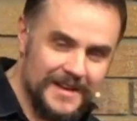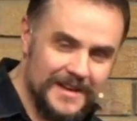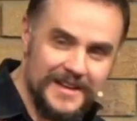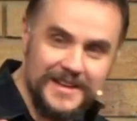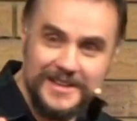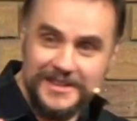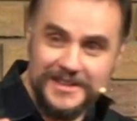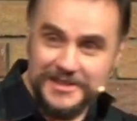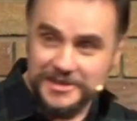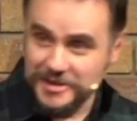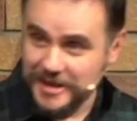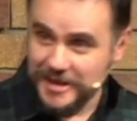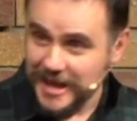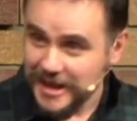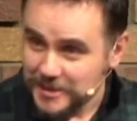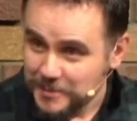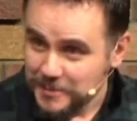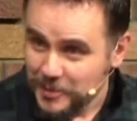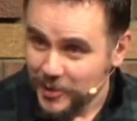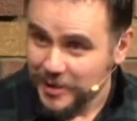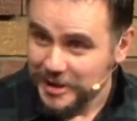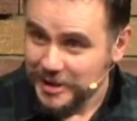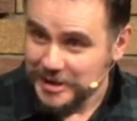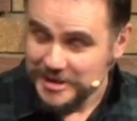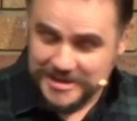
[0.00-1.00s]
Do you get the
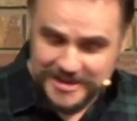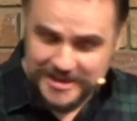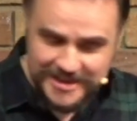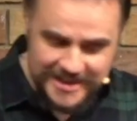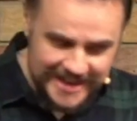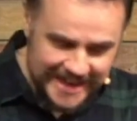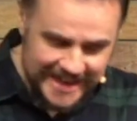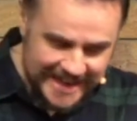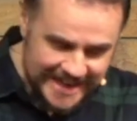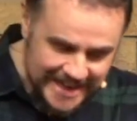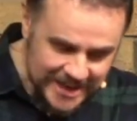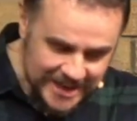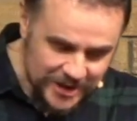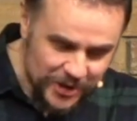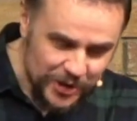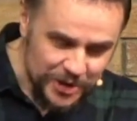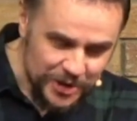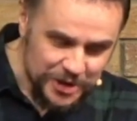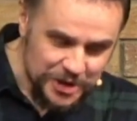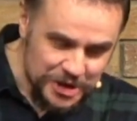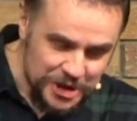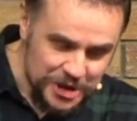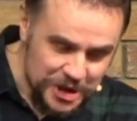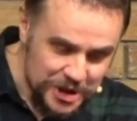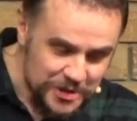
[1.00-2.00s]
point? Enoch
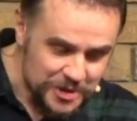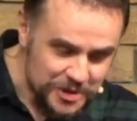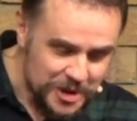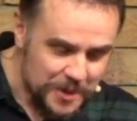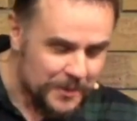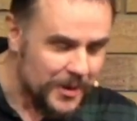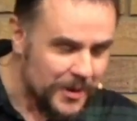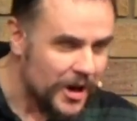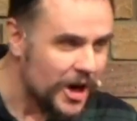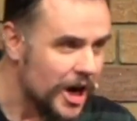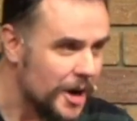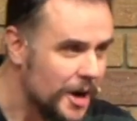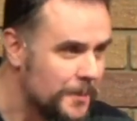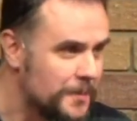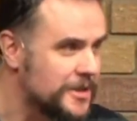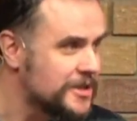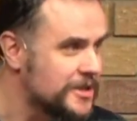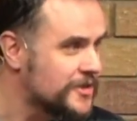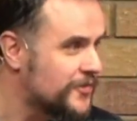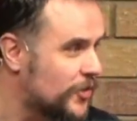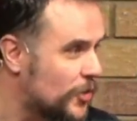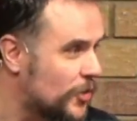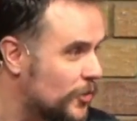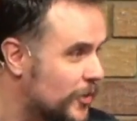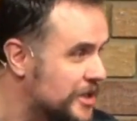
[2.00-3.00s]
knew the purpose
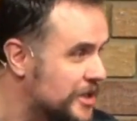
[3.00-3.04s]
for which